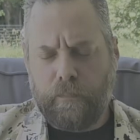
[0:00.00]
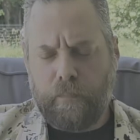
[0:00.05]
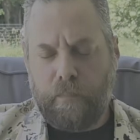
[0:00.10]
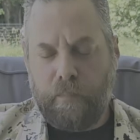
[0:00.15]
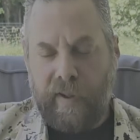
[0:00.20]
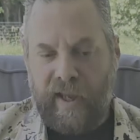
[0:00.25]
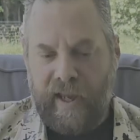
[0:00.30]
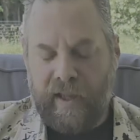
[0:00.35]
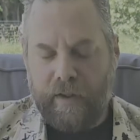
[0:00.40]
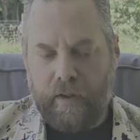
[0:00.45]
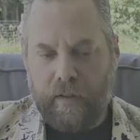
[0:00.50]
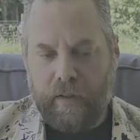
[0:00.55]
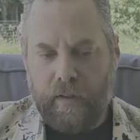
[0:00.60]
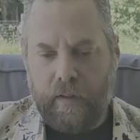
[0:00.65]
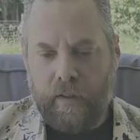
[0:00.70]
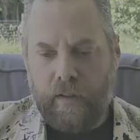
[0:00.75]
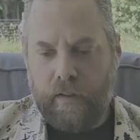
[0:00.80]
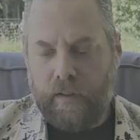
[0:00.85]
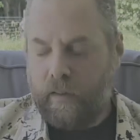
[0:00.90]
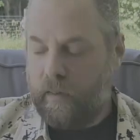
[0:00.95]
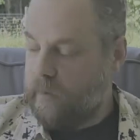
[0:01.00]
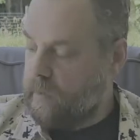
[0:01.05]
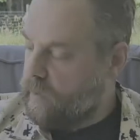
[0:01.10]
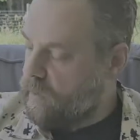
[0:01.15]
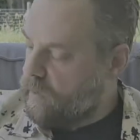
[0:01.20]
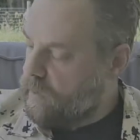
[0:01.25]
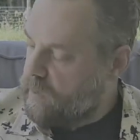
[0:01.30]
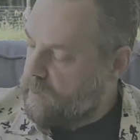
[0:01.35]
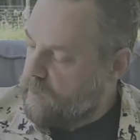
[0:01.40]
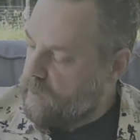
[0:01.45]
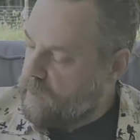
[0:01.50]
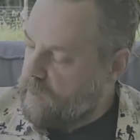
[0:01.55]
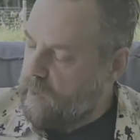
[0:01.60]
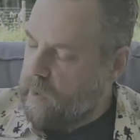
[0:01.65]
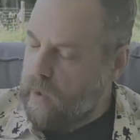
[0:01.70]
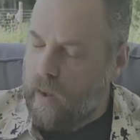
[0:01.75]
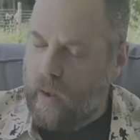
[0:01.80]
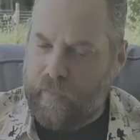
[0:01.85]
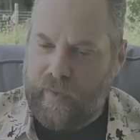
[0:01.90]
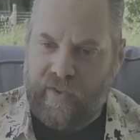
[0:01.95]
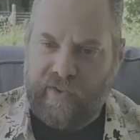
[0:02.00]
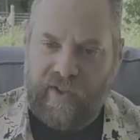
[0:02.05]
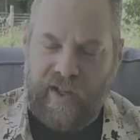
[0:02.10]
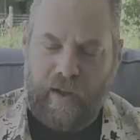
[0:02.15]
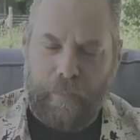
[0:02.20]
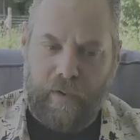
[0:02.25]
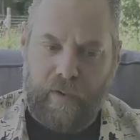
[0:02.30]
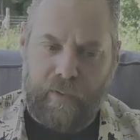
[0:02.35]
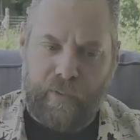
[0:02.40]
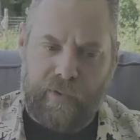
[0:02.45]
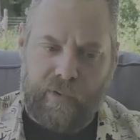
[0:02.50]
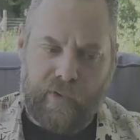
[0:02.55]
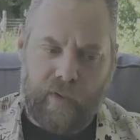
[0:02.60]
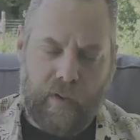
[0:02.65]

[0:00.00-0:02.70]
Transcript: pattern all these ammos,